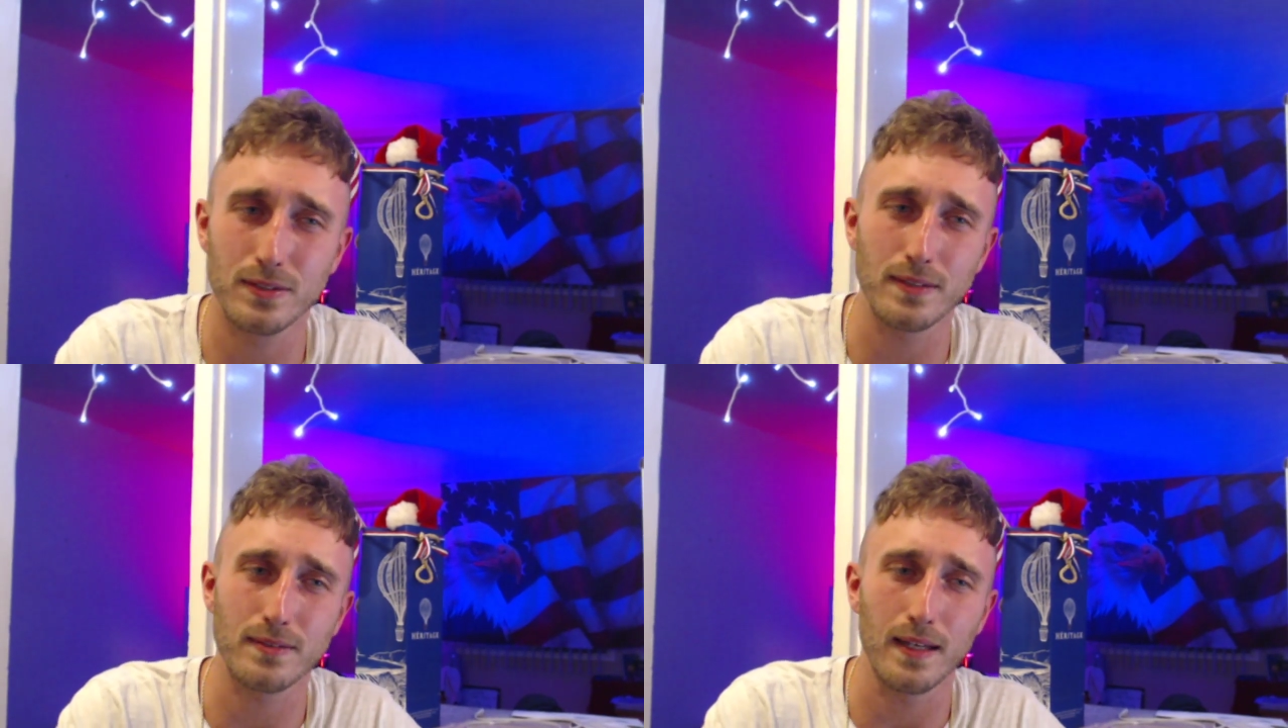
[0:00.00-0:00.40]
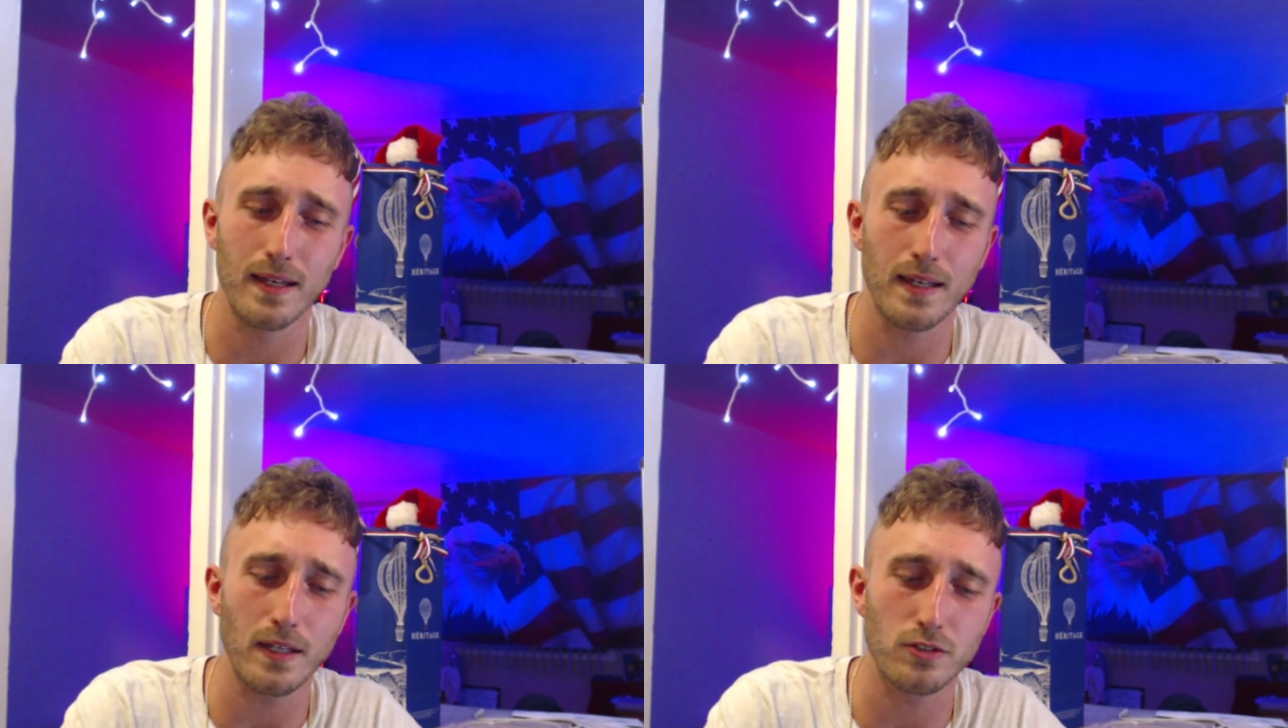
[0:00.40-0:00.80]
just
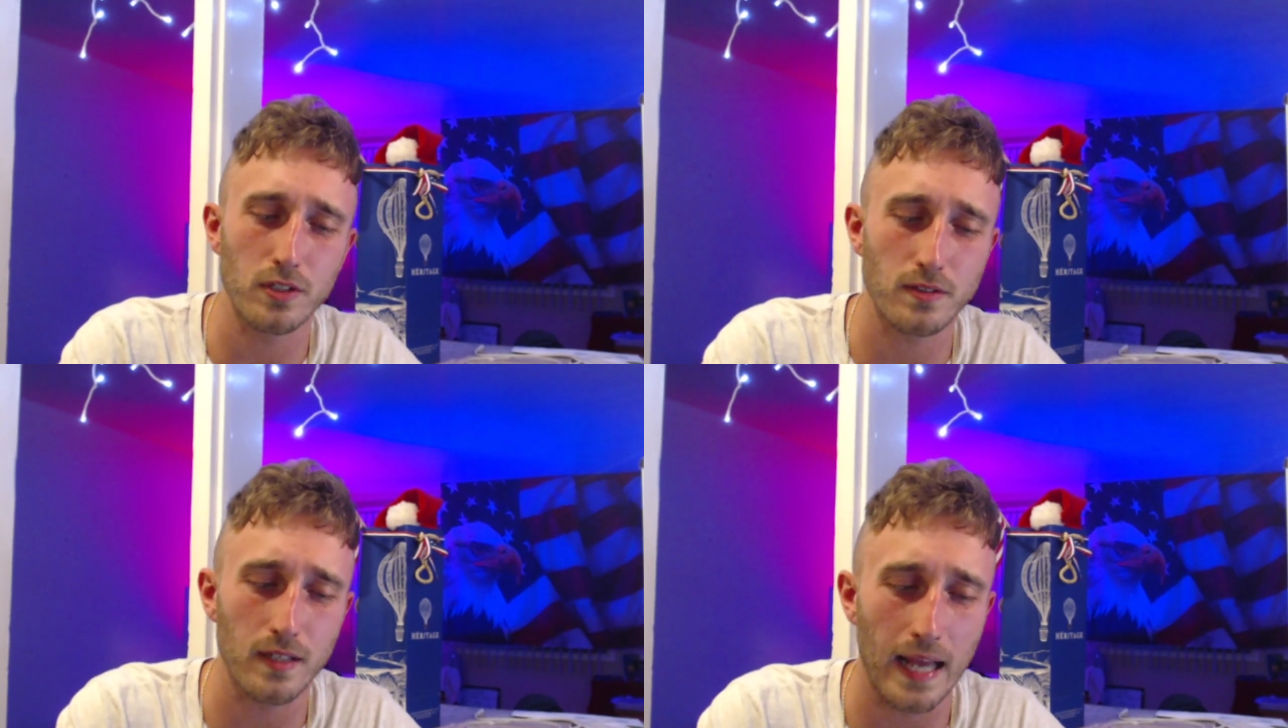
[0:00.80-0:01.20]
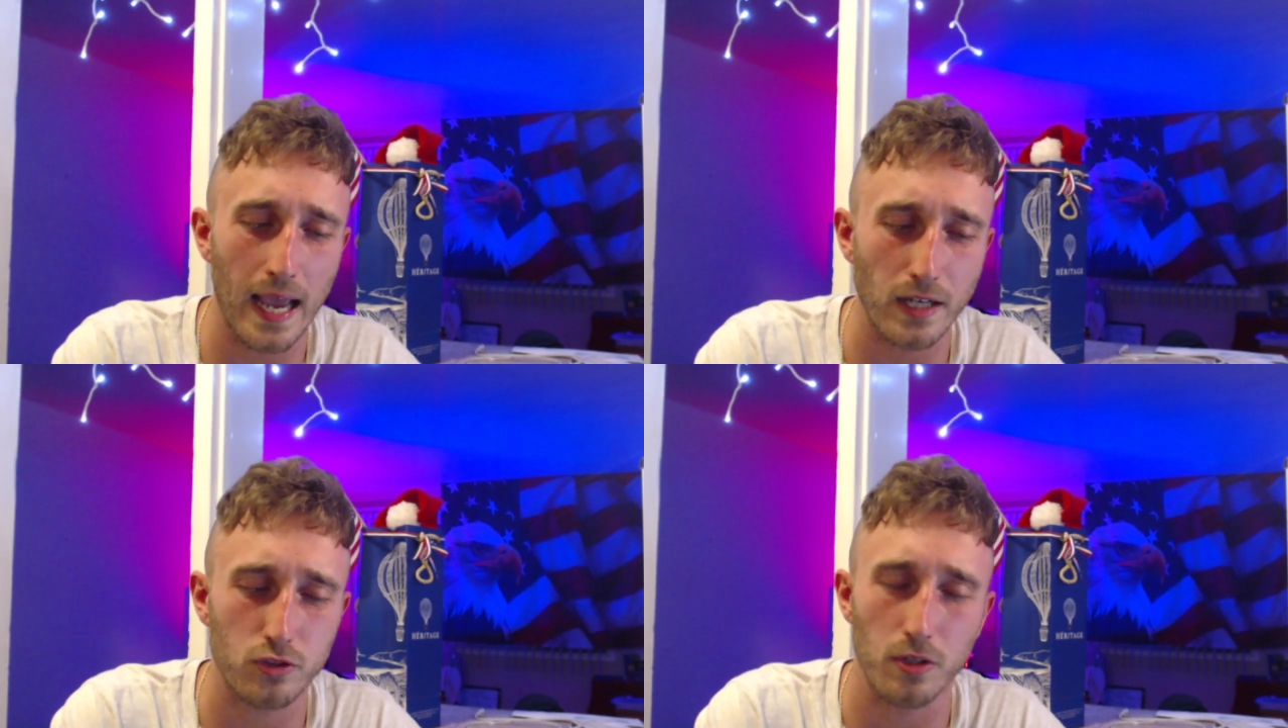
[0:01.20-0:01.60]
an
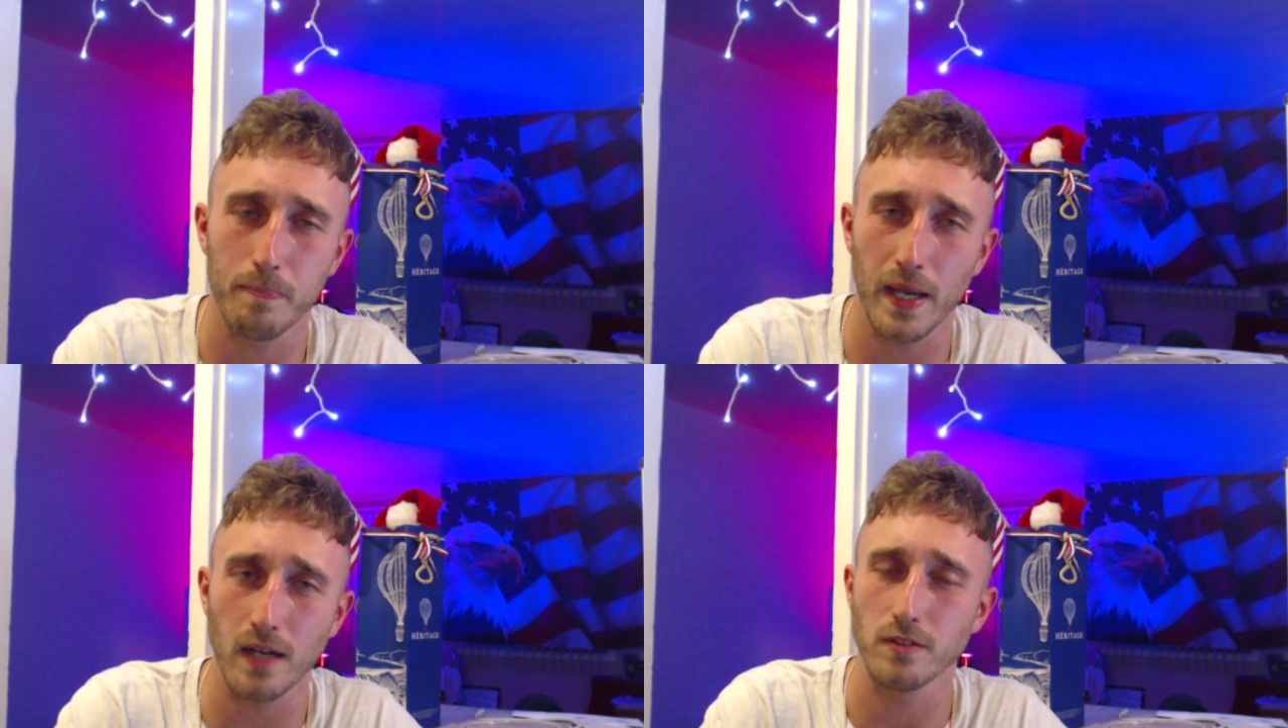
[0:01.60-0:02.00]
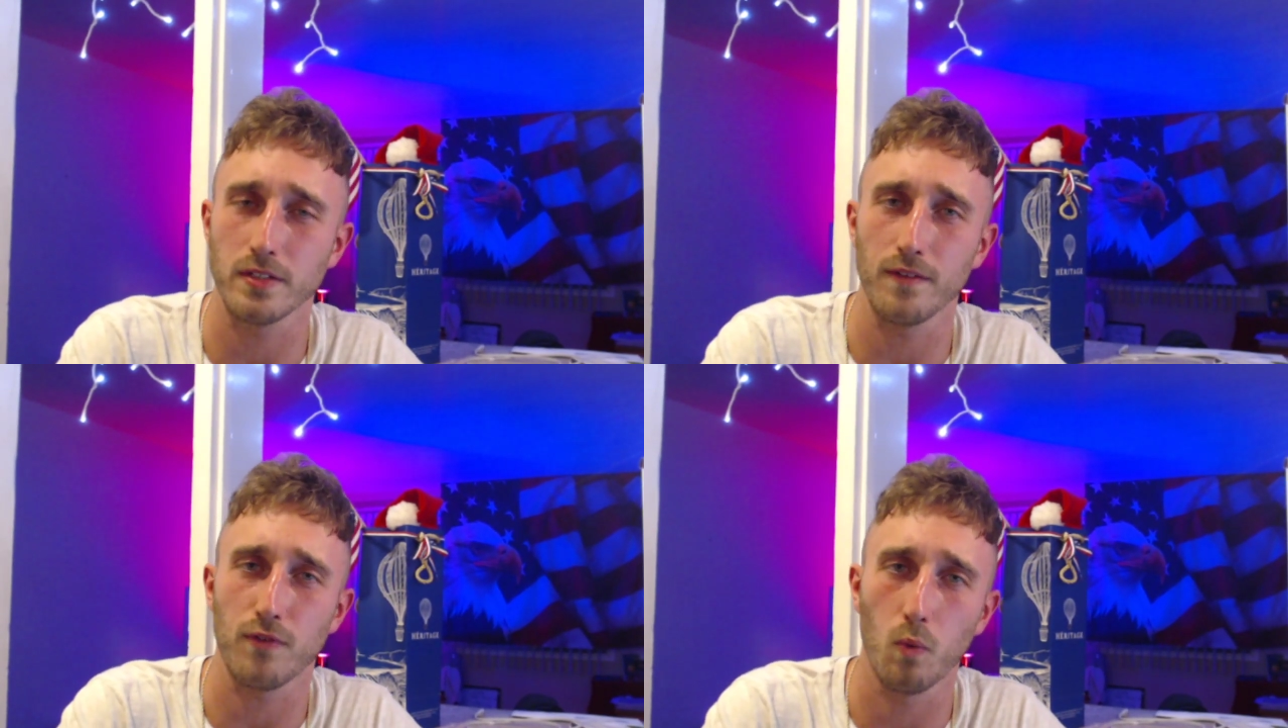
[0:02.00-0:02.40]
extra
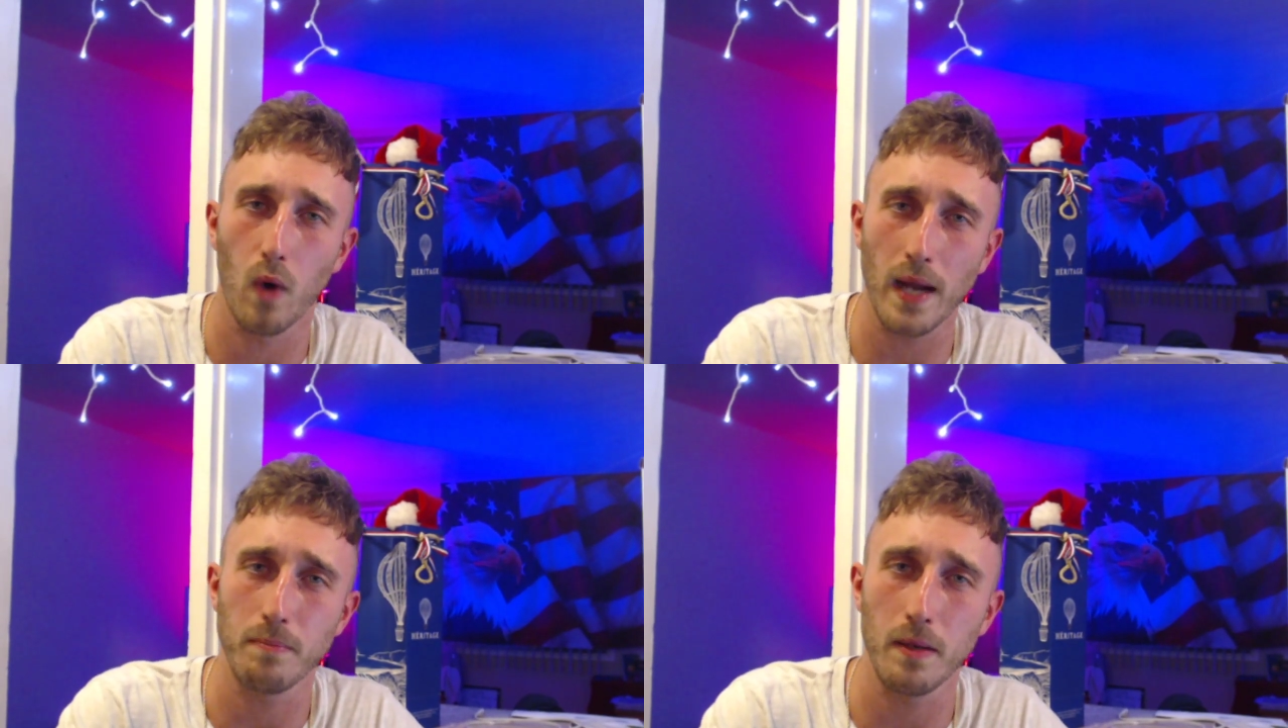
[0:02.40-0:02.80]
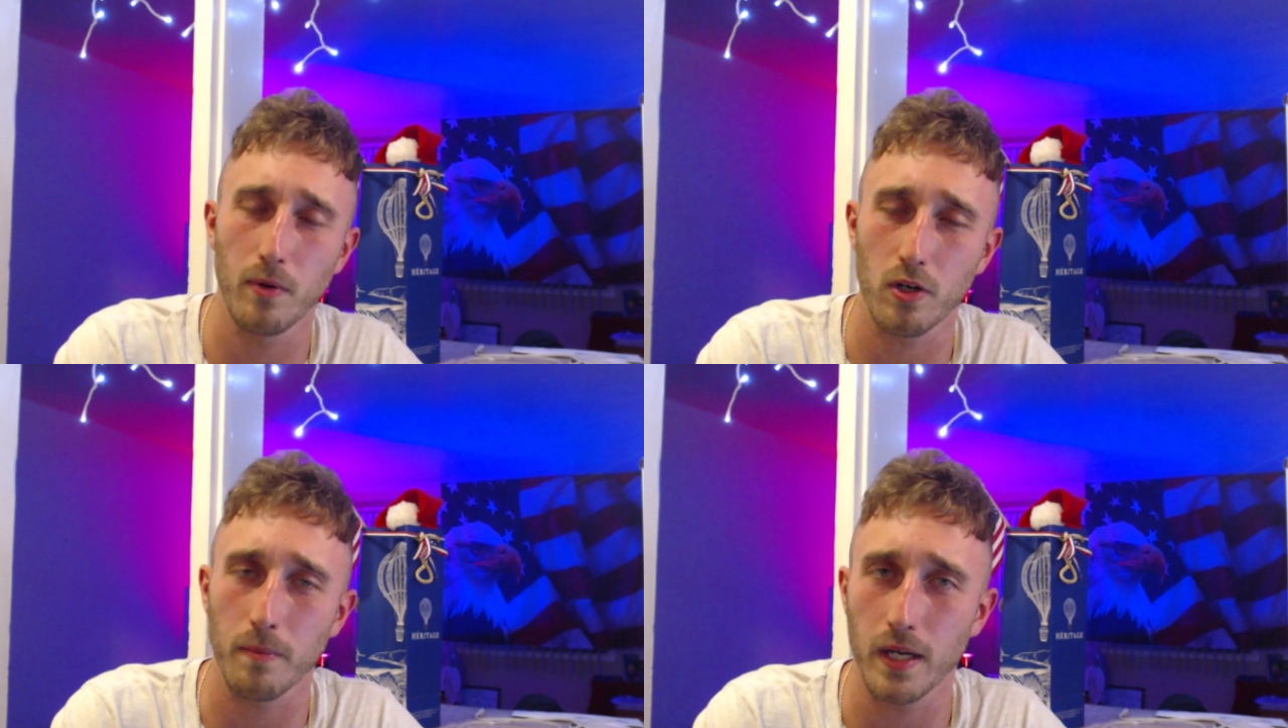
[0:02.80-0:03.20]
penalty for white
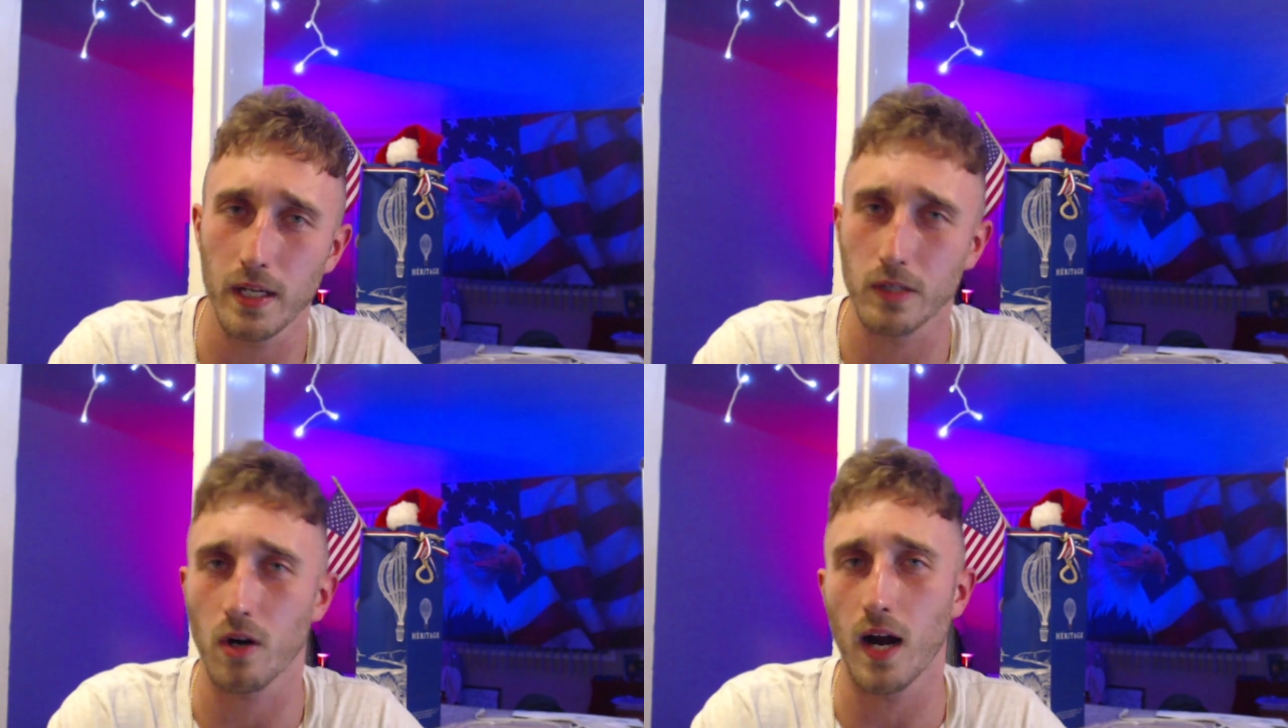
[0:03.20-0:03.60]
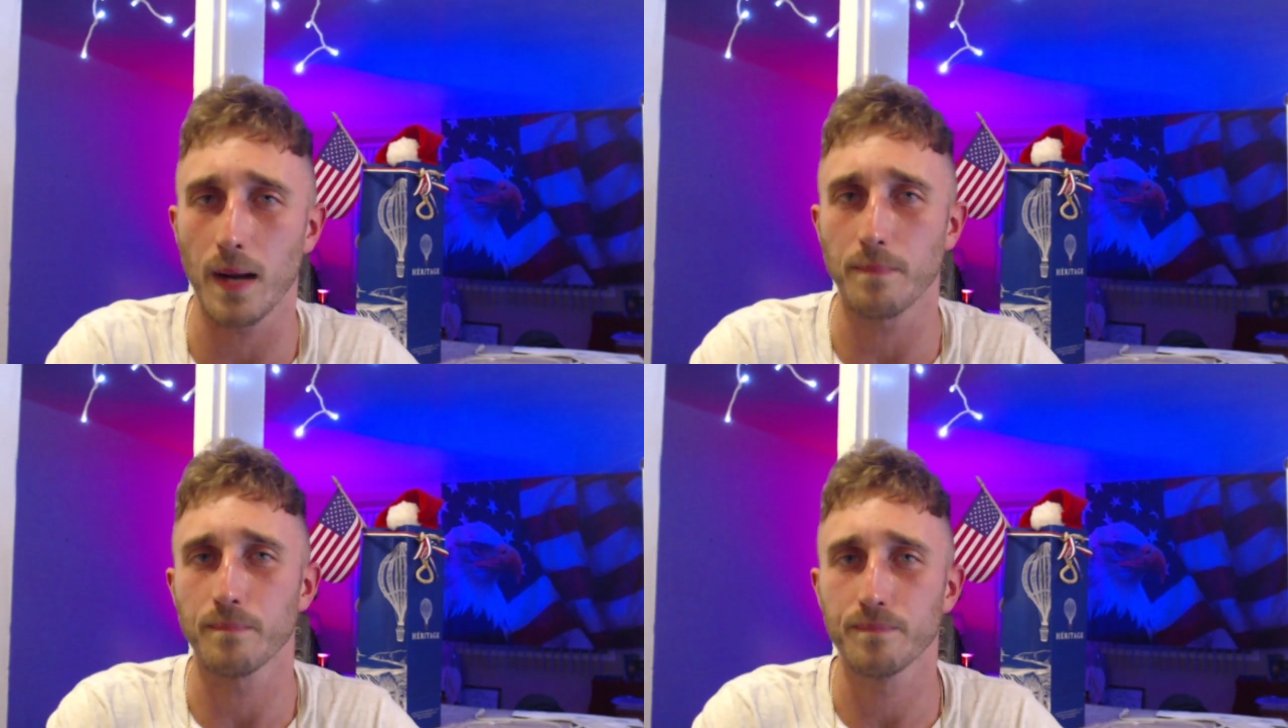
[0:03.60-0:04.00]
people committing crime.